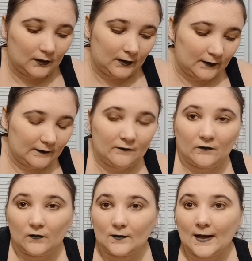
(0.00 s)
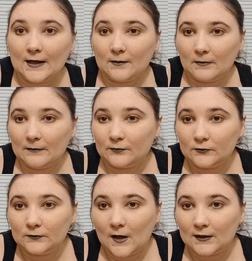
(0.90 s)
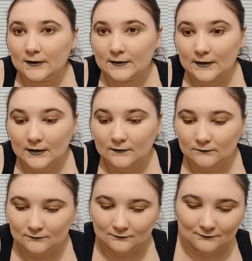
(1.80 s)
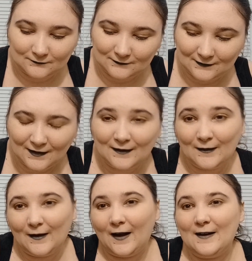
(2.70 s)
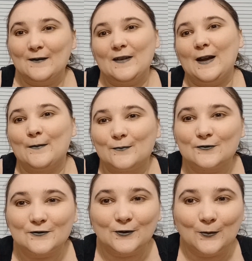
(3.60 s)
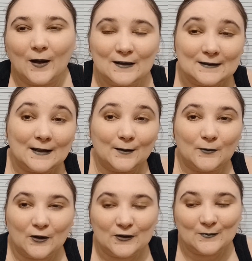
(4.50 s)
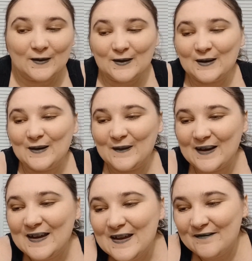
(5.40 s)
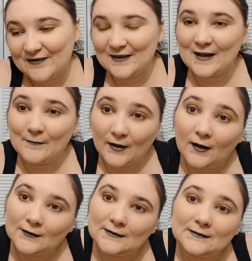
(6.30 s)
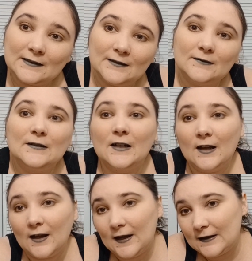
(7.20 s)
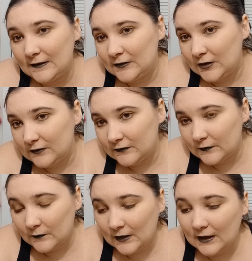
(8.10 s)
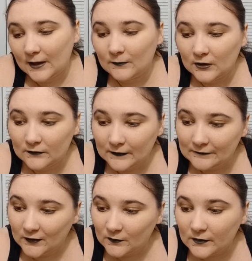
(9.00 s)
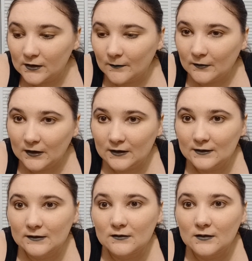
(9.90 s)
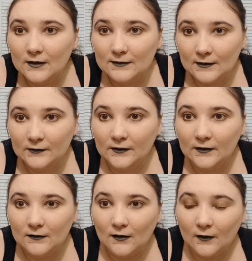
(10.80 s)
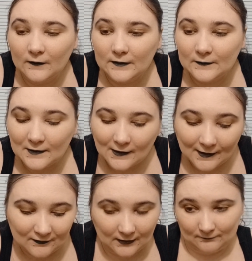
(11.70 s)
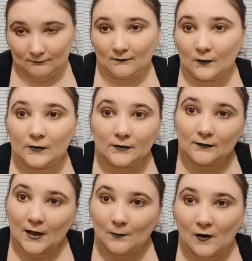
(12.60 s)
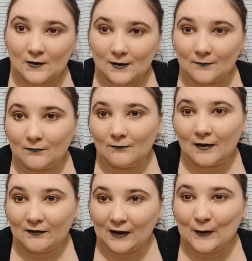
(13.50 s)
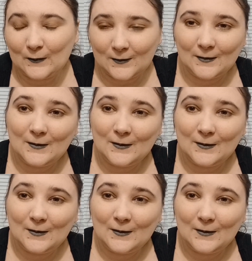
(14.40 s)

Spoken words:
And if you like my brutal honesty, I don't think I'm brutal, I just think I'm honest, but anyway, if you like my honesty and you think I'm a good reviewer, please consider it on subscribing or keep watching my videos.